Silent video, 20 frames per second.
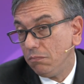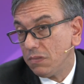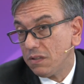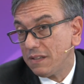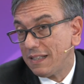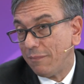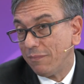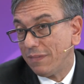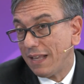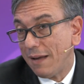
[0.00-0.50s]

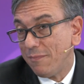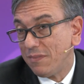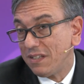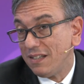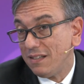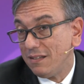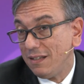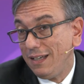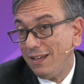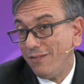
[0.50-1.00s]
sometimes
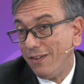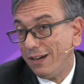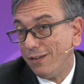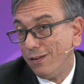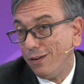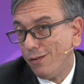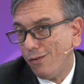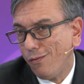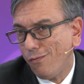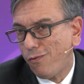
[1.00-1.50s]
it's
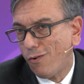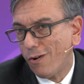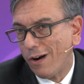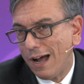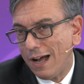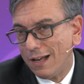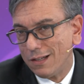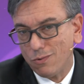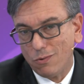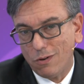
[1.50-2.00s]
even for
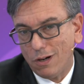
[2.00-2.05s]
us,